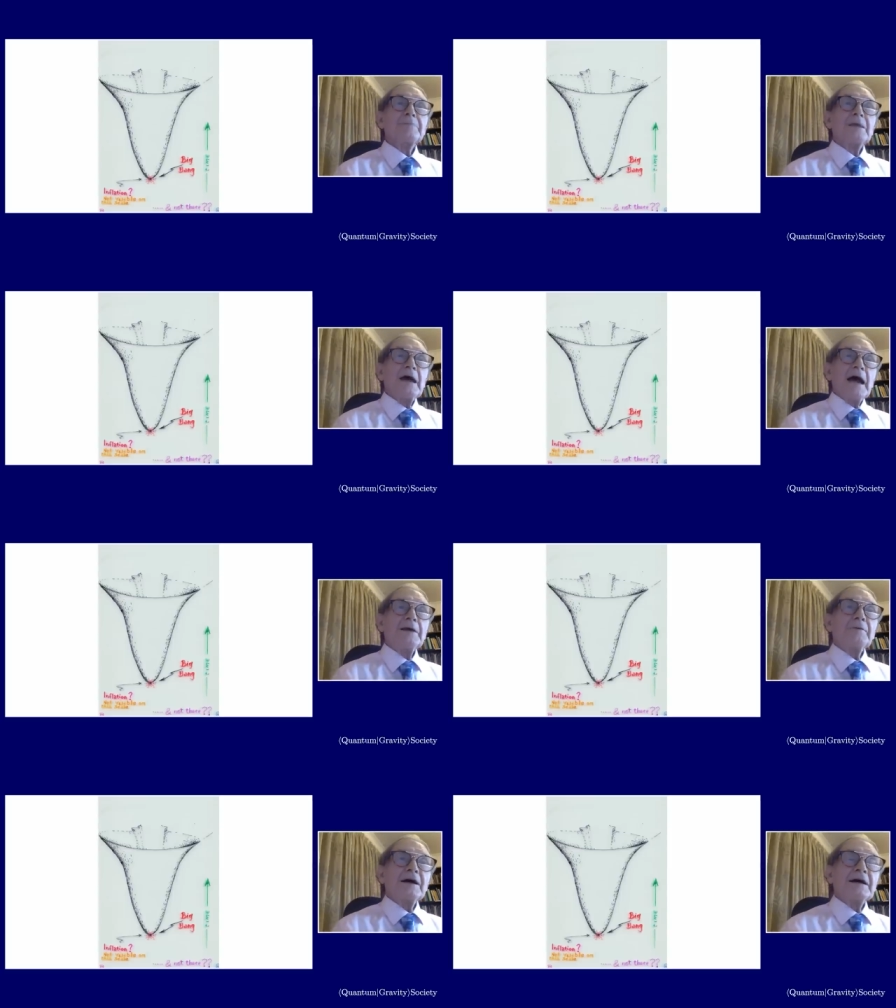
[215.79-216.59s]

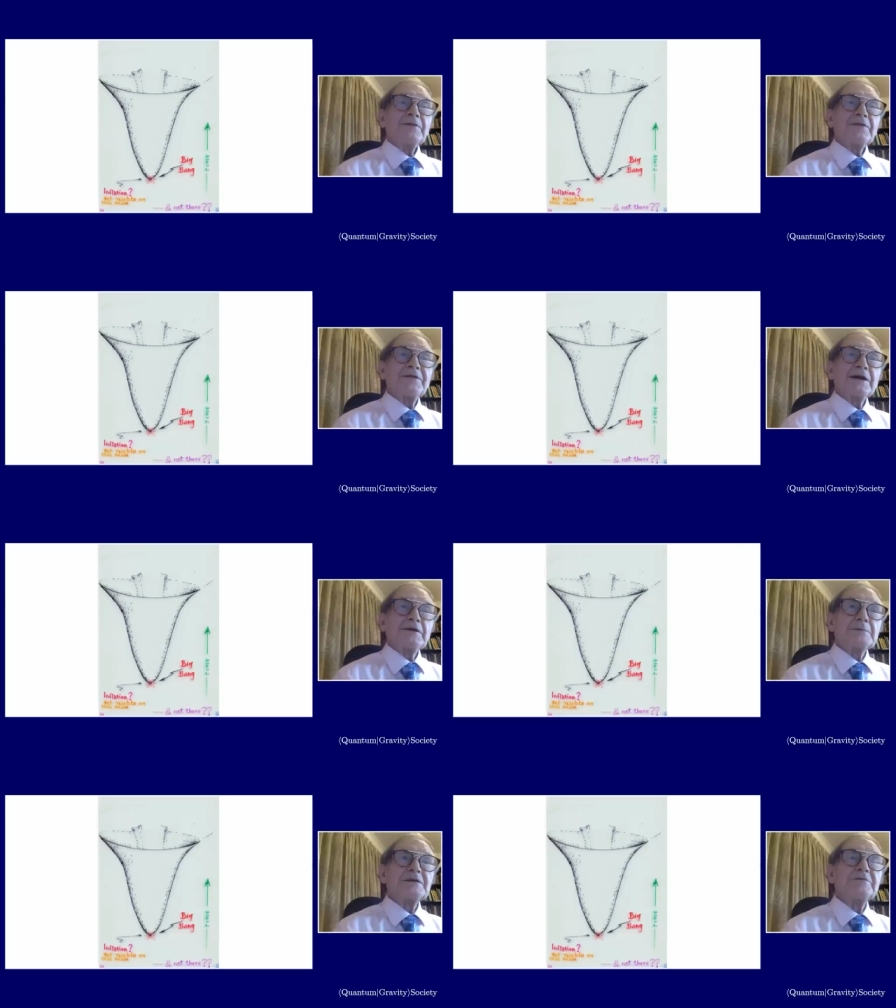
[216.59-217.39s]
Anyway, the theorems
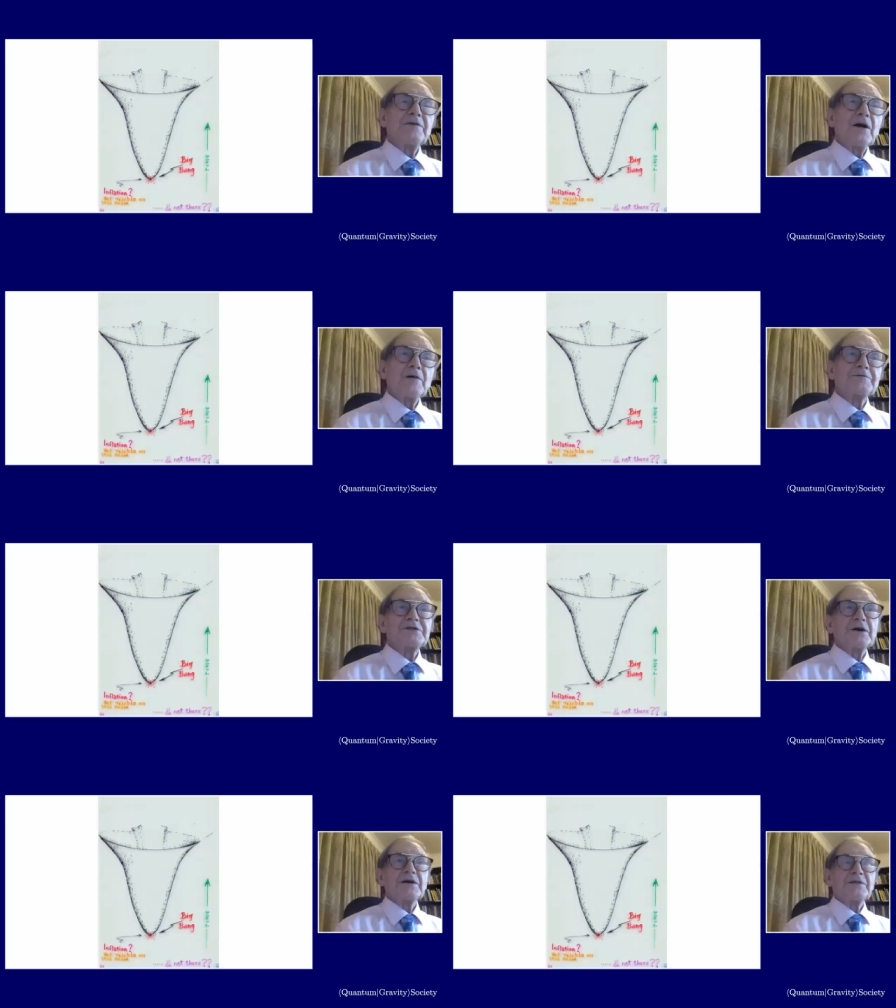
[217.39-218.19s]
involved
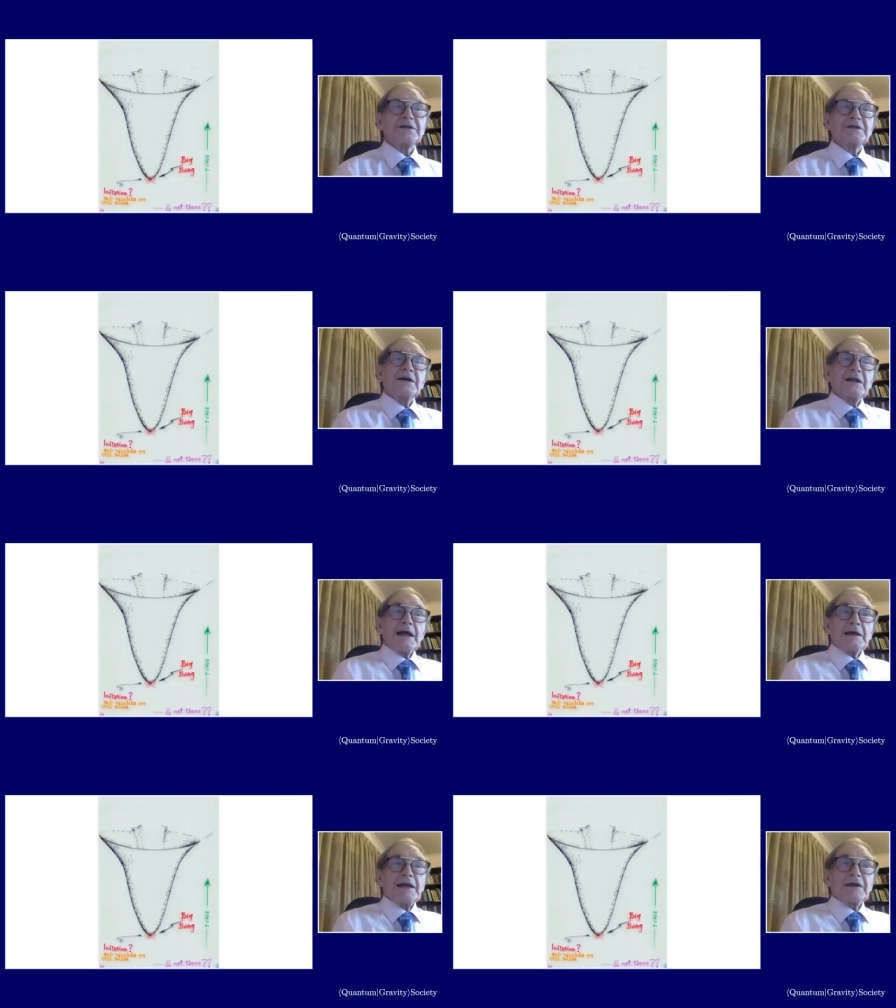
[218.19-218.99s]
showing that, like,
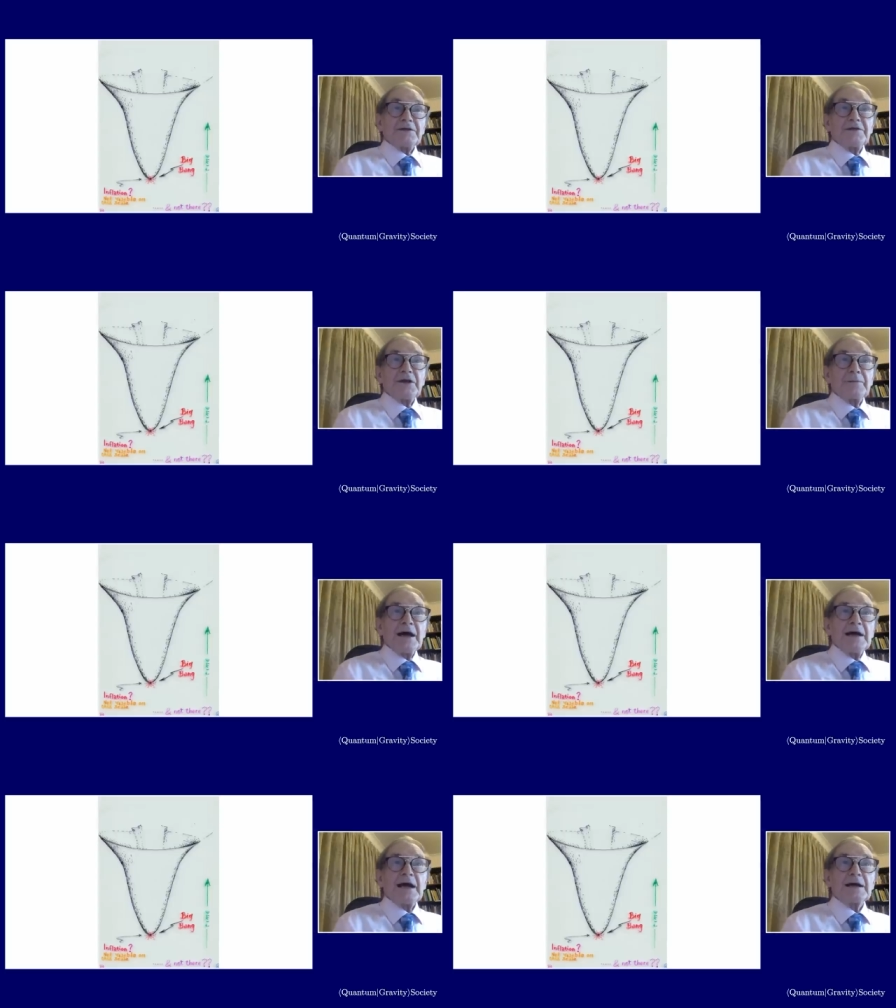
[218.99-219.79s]
like the theorem I
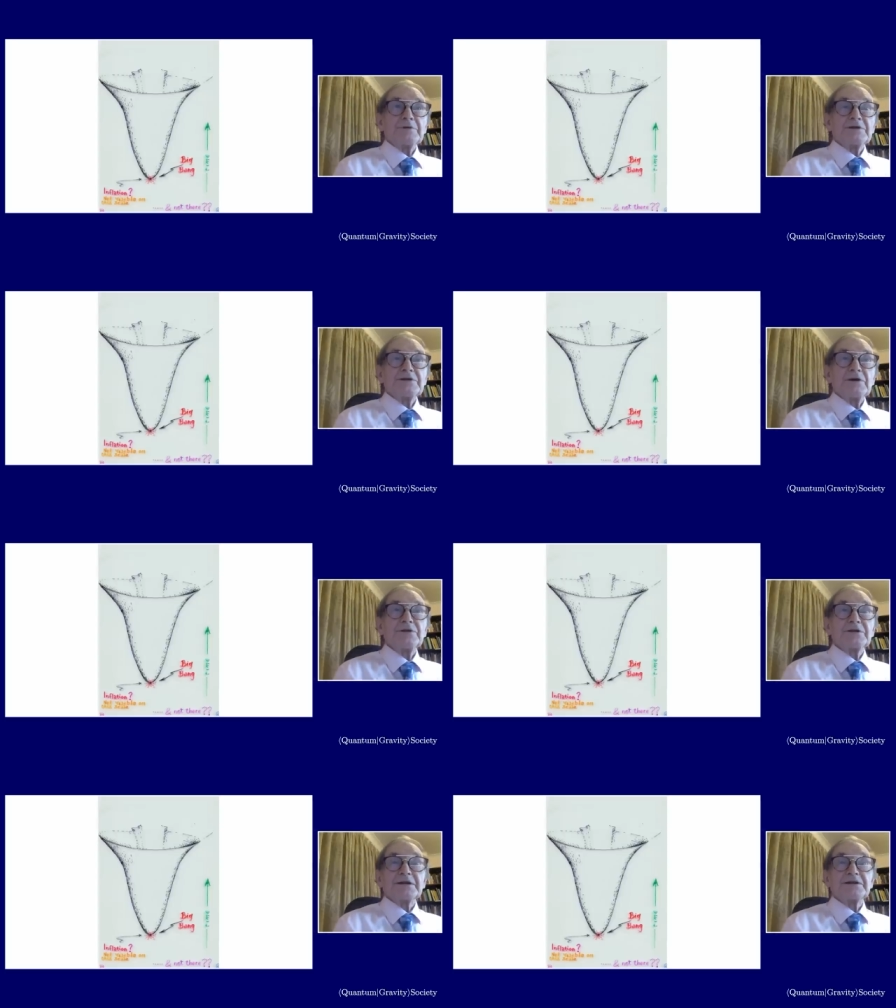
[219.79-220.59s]
had, which showed that a,